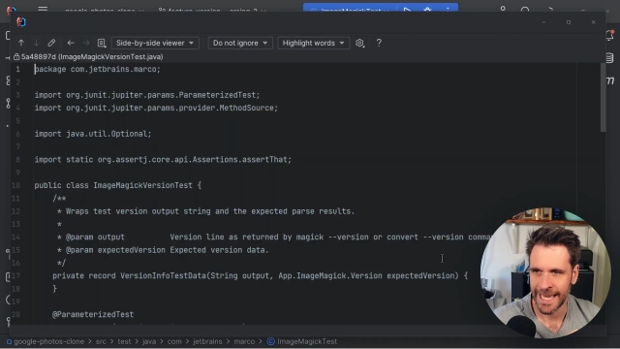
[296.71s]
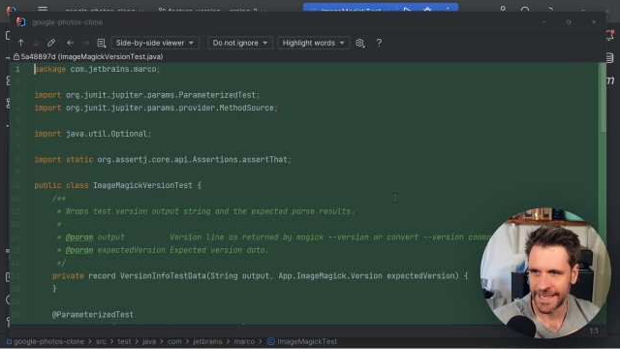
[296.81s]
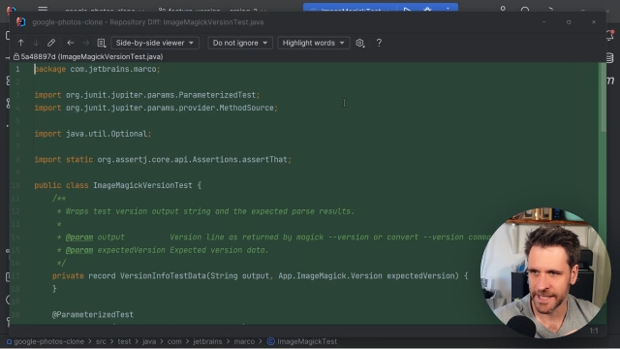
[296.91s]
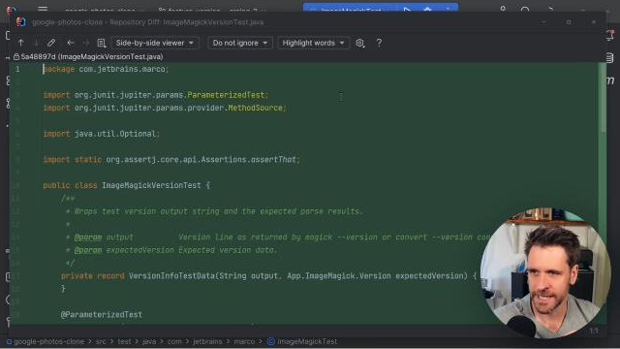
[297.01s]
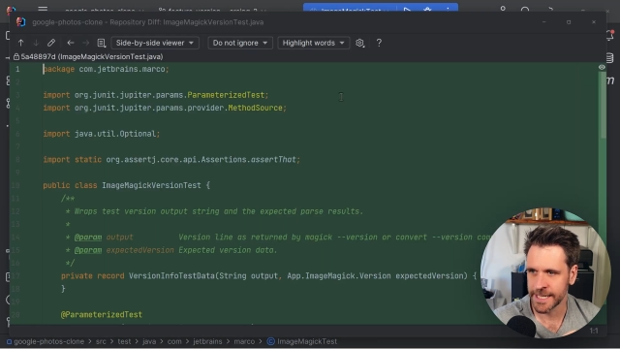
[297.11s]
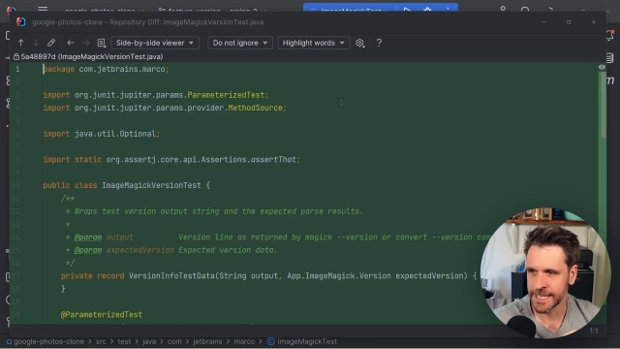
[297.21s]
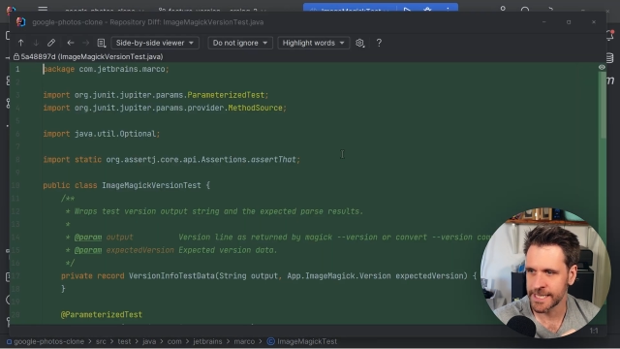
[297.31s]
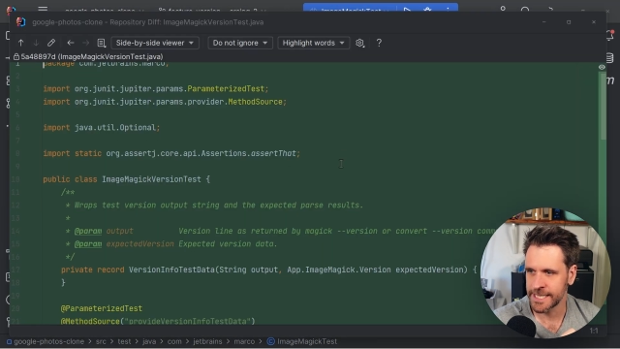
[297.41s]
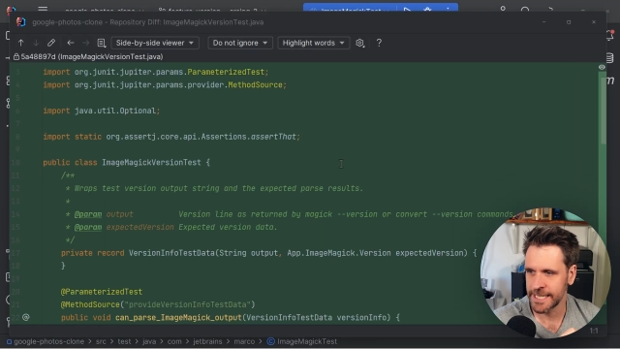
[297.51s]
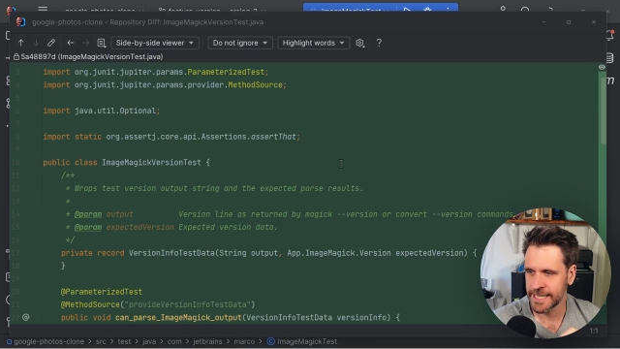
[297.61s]
And then I
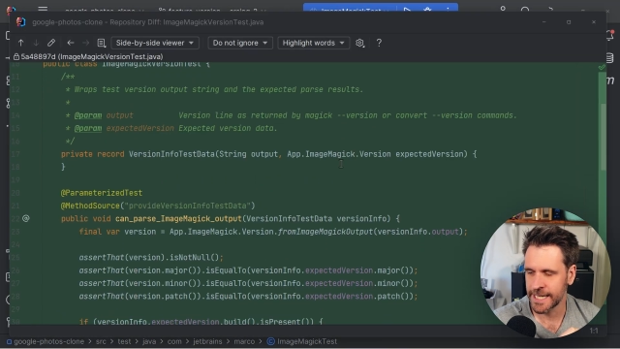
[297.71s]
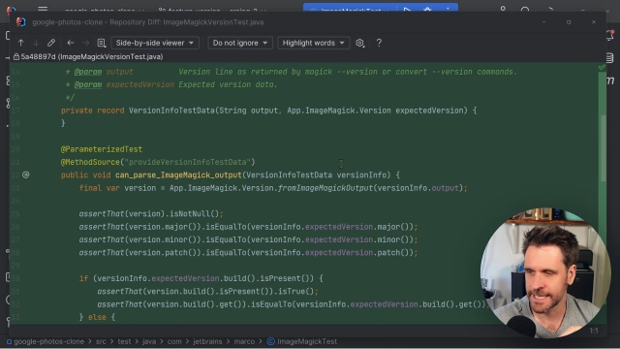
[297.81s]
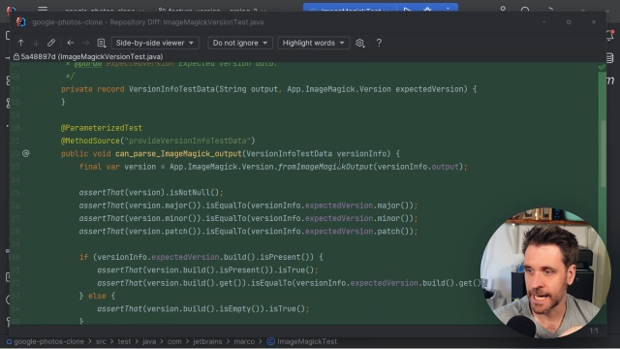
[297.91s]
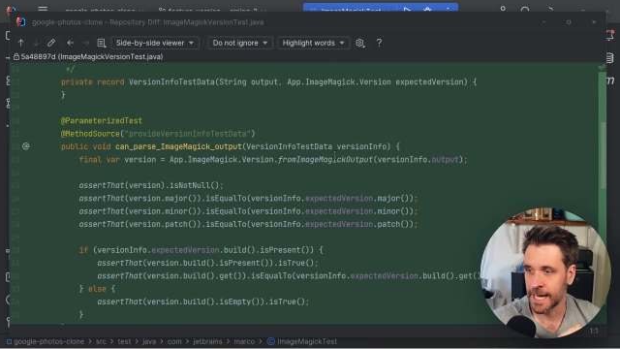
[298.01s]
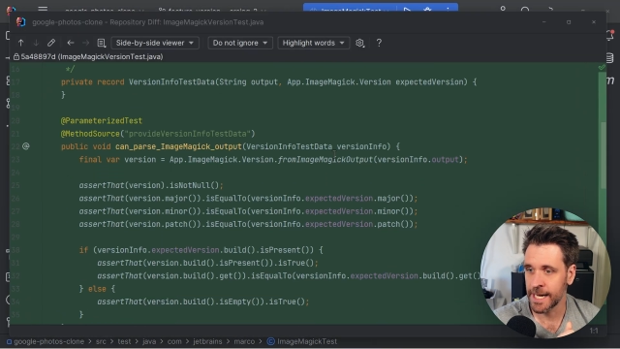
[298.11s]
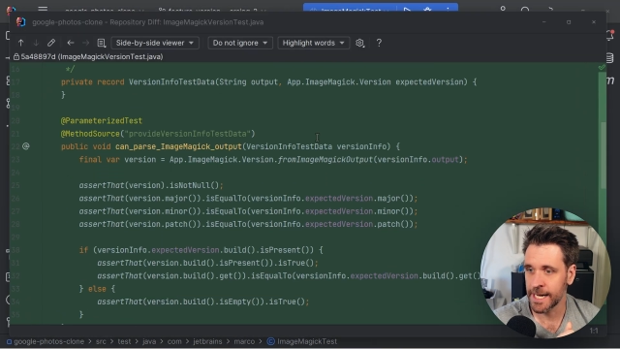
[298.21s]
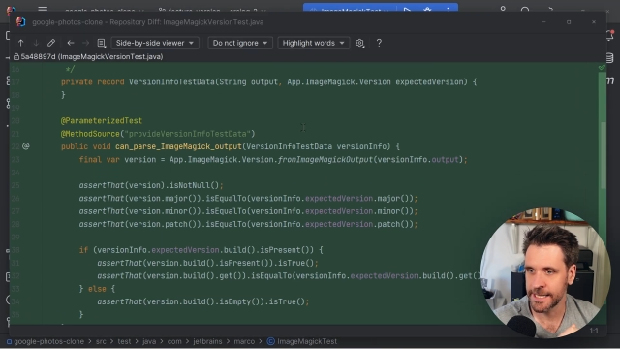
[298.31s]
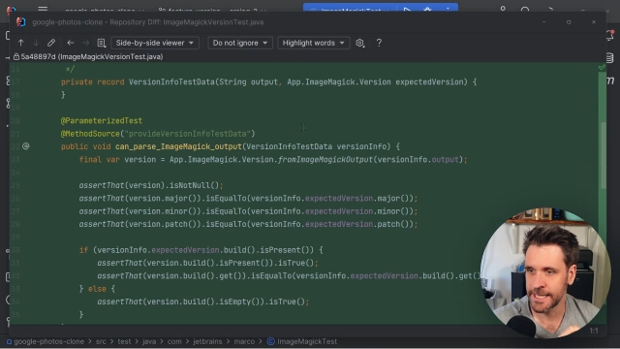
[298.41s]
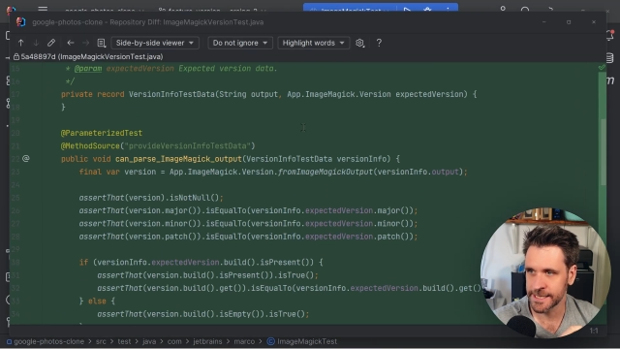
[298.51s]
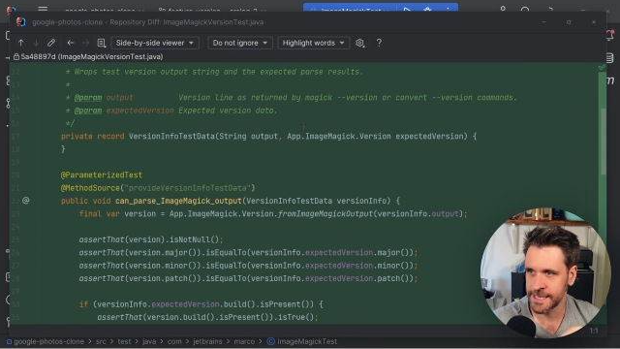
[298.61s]
can see that,
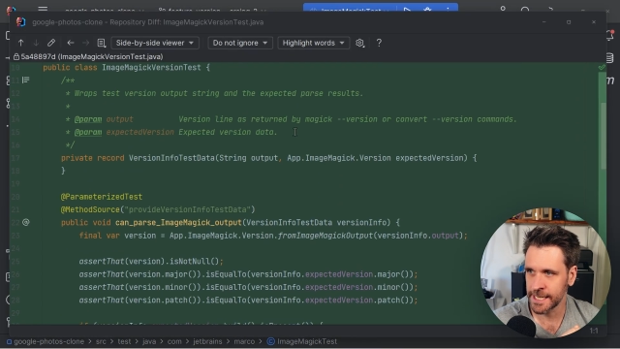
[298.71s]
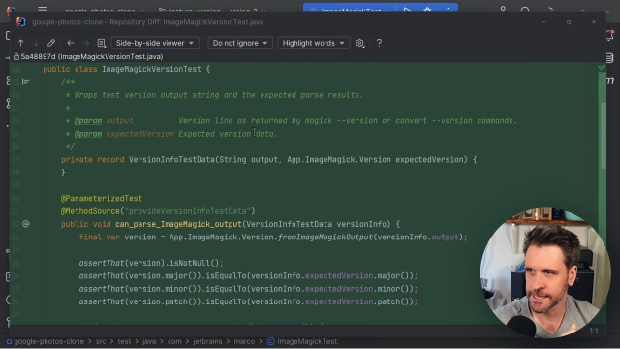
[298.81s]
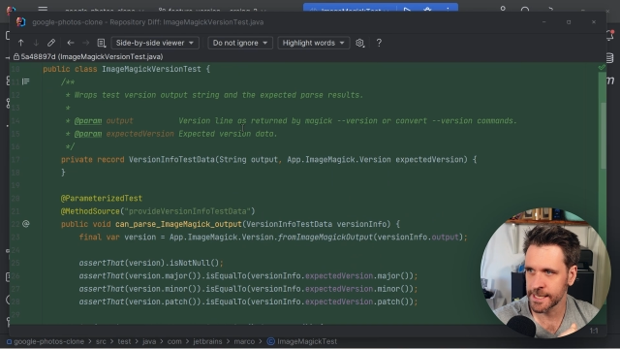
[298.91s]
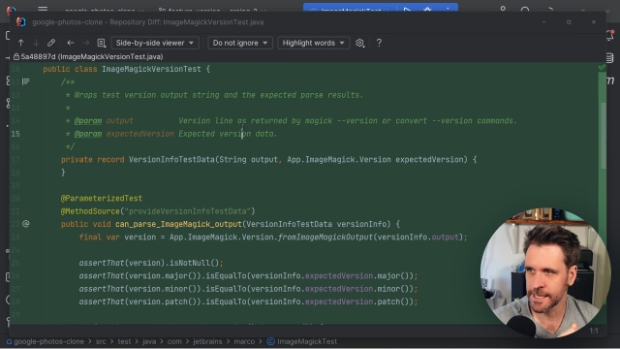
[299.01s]
here's a test